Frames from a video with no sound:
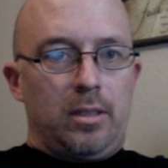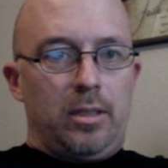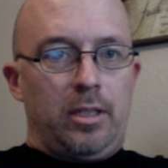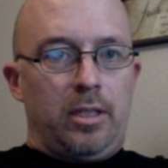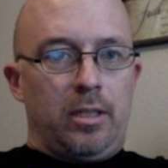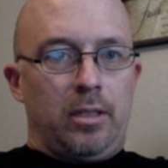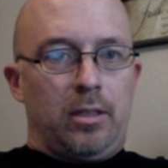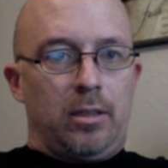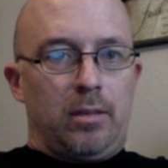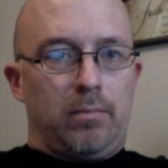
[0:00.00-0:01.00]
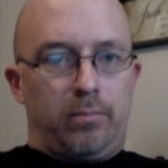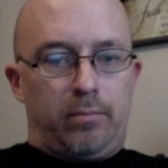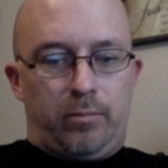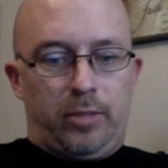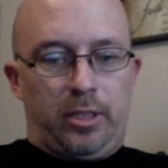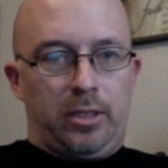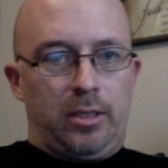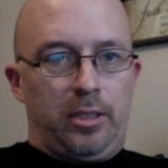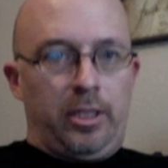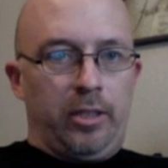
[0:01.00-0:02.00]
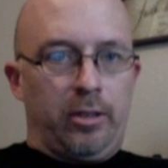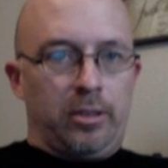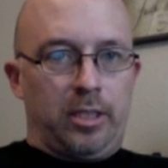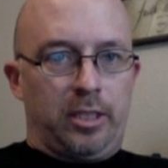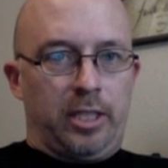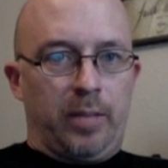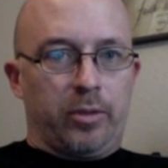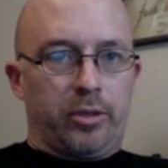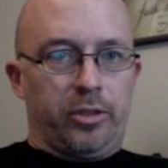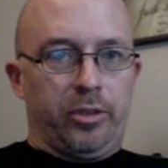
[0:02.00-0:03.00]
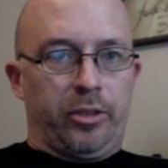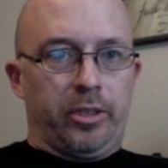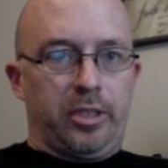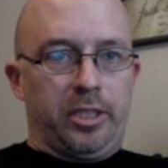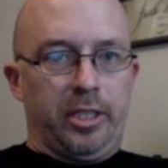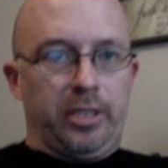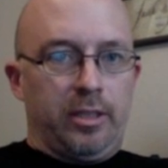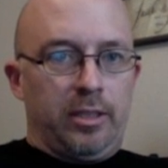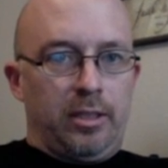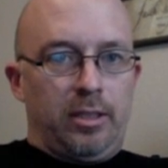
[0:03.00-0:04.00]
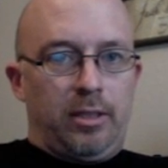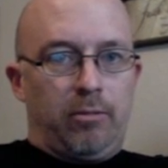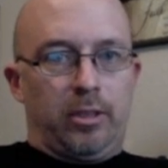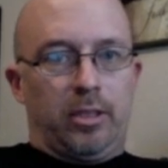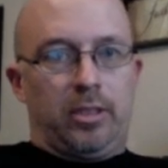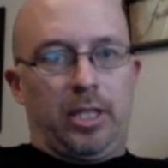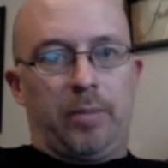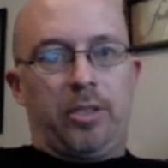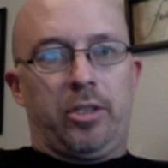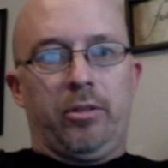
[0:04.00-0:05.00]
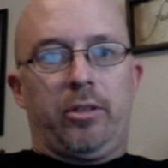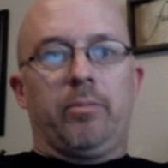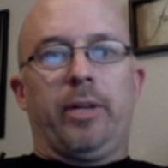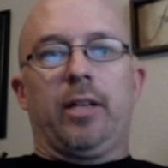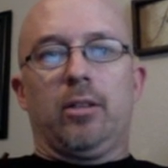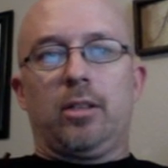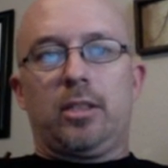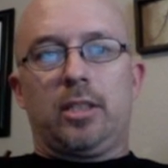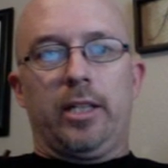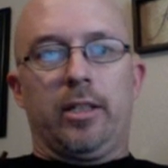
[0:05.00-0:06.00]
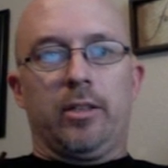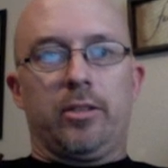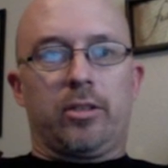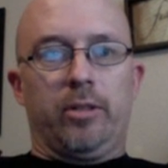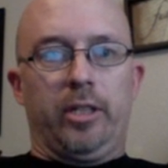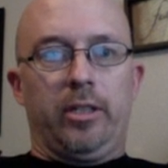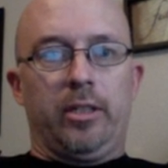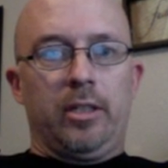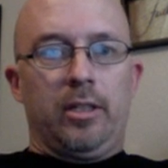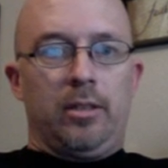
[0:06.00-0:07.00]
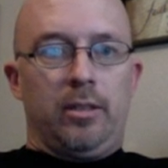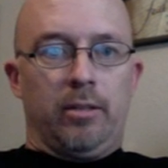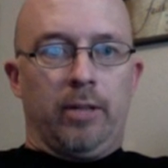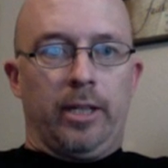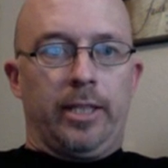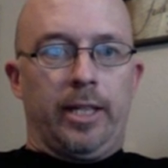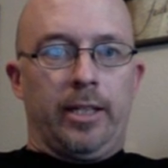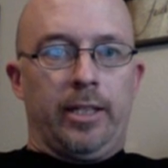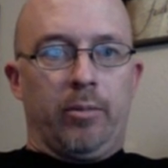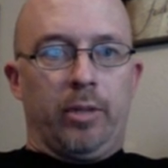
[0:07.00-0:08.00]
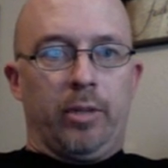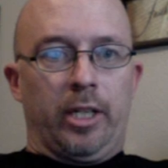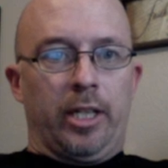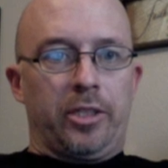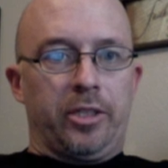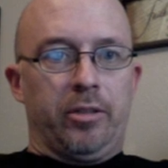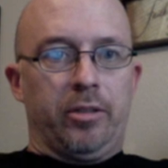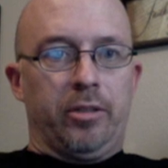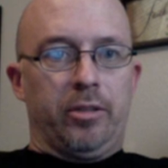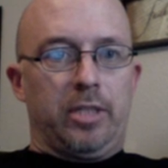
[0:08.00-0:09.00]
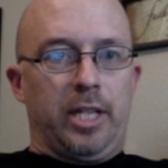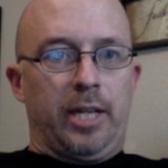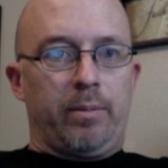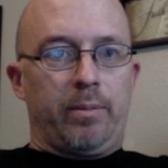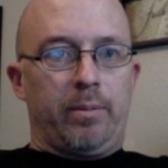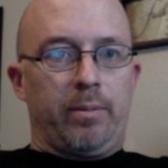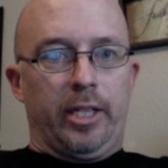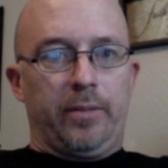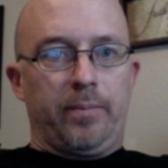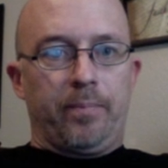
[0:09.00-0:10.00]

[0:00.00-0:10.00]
and this here is a sample so you can see what the substitute command looks like on screen and write that down. But I'm going to actually type my